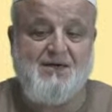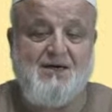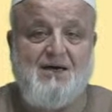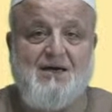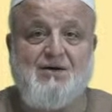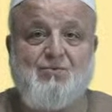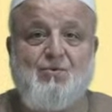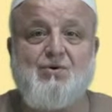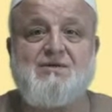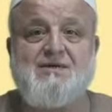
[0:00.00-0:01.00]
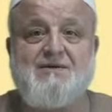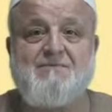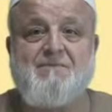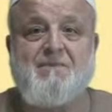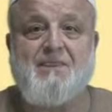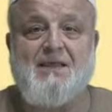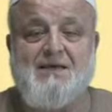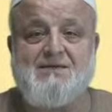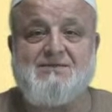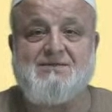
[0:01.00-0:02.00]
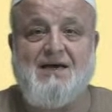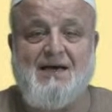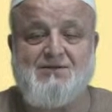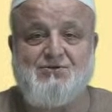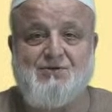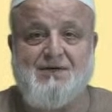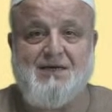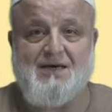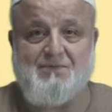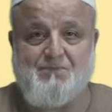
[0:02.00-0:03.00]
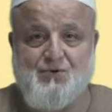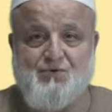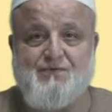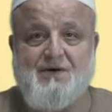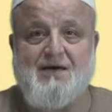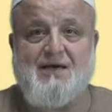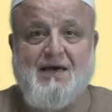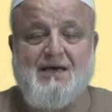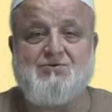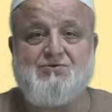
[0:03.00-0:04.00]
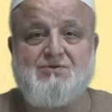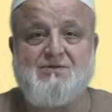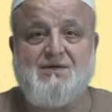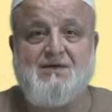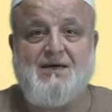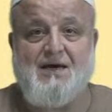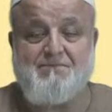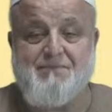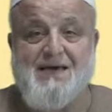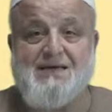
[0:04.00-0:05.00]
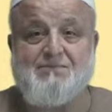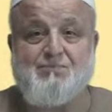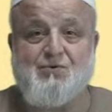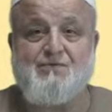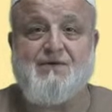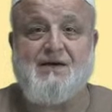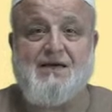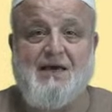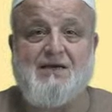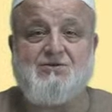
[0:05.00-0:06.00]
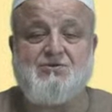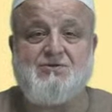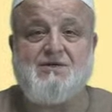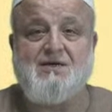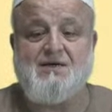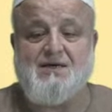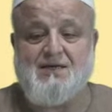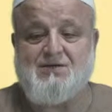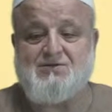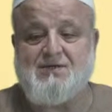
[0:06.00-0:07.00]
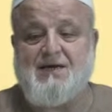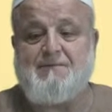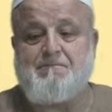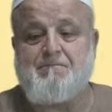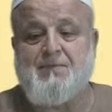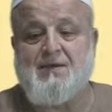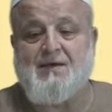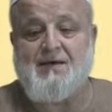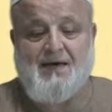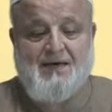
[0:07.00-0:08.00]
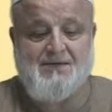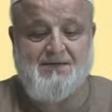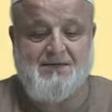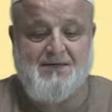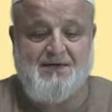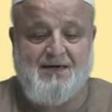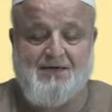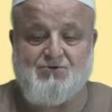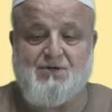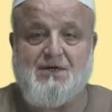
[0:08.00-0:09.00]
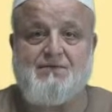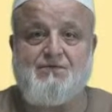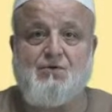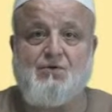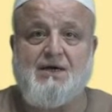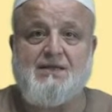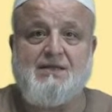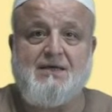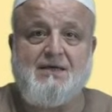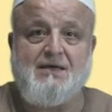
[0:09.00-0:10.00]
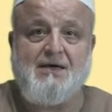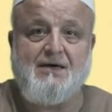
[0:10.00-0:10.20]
water is actually a purifying agent, a main purifying agent in Islam. And actually, if you look at the